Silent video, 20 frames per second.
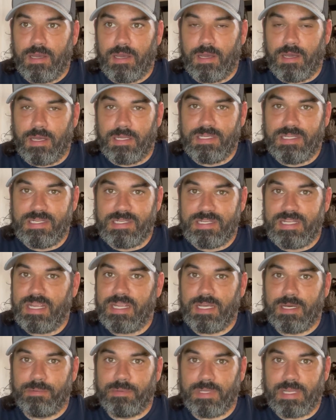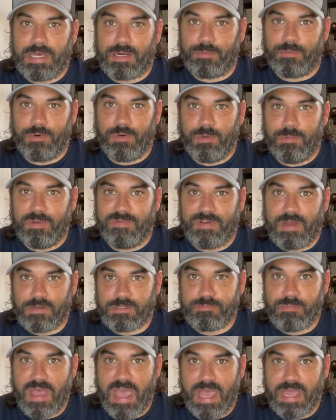It didn't take up a lot of room if I was
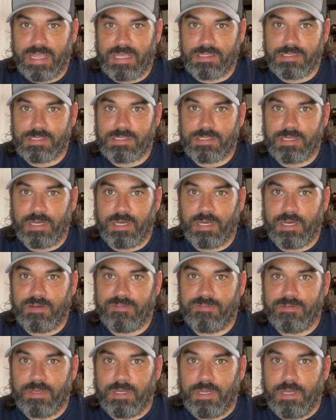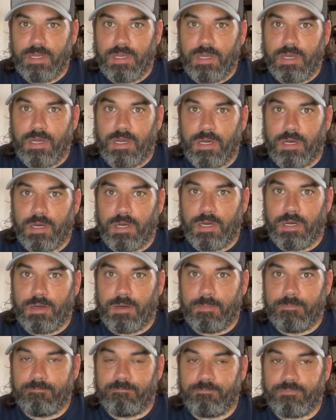packing stuff.
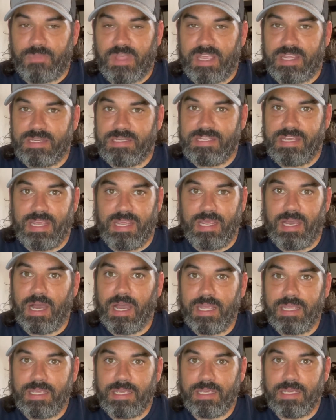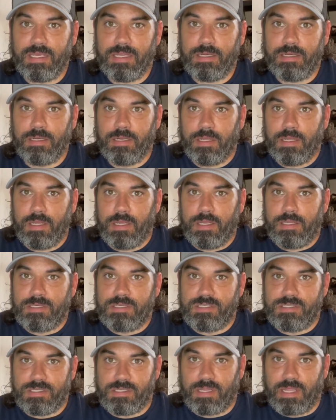I could take hiking,
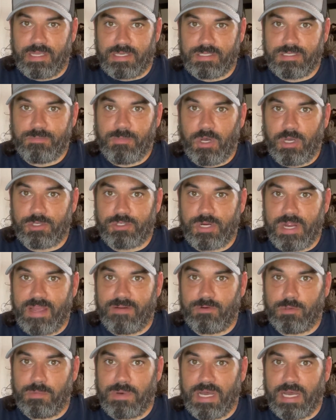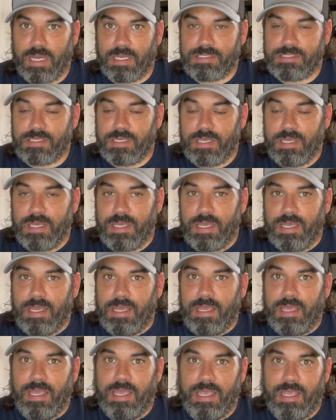just like a small travel box.
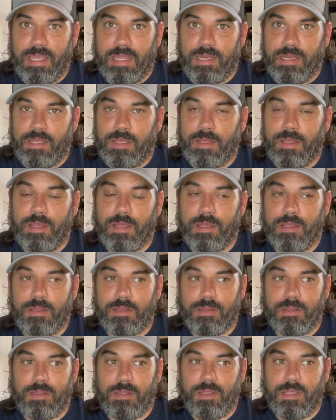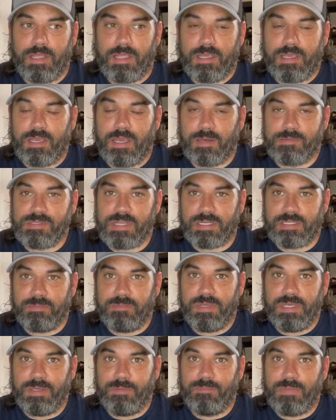And it comes out to
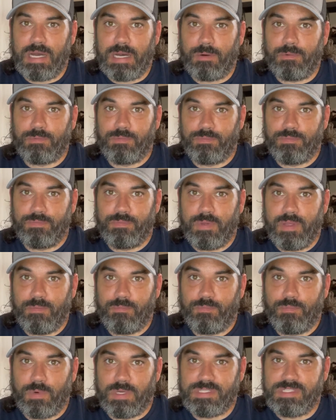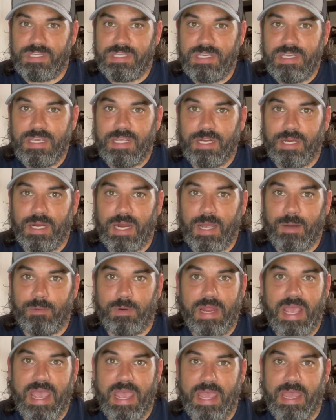be about once a year I would
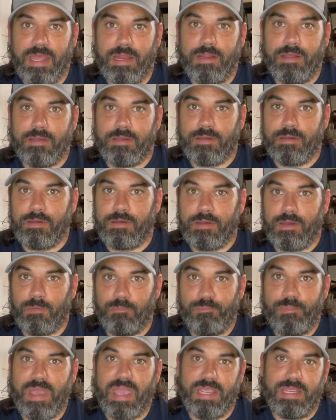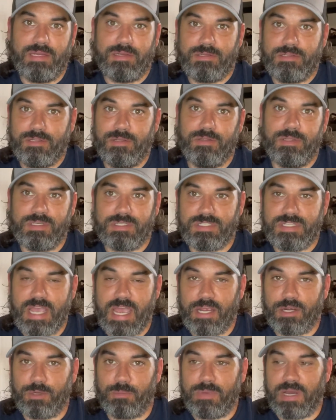add a bait to this
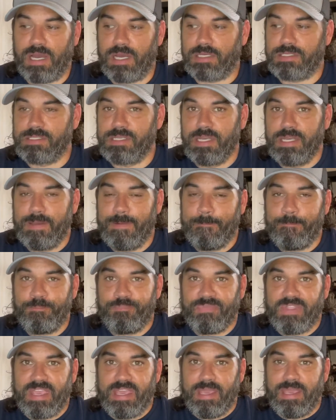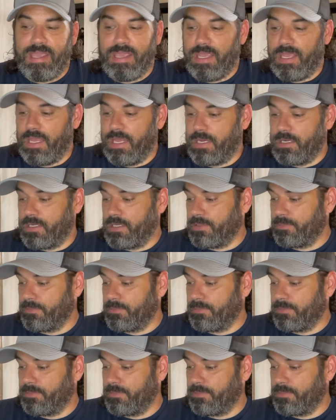tackle box, and